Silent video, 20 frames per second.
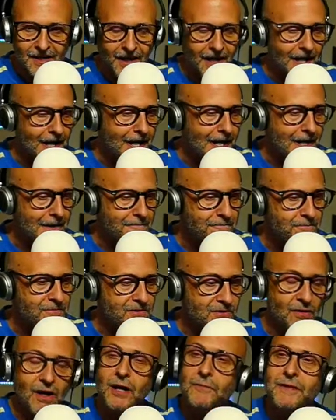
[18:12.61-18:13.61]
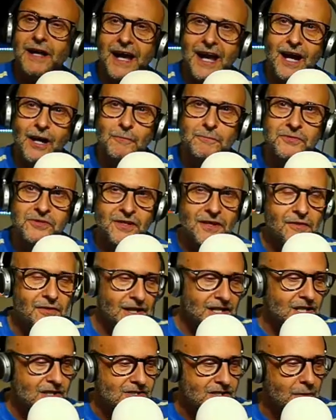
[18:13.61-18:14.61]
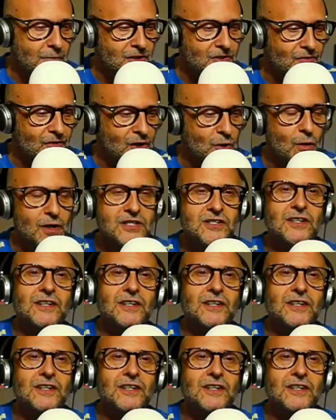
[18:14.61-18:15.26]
So I hope that helps, and thank you so much for your question,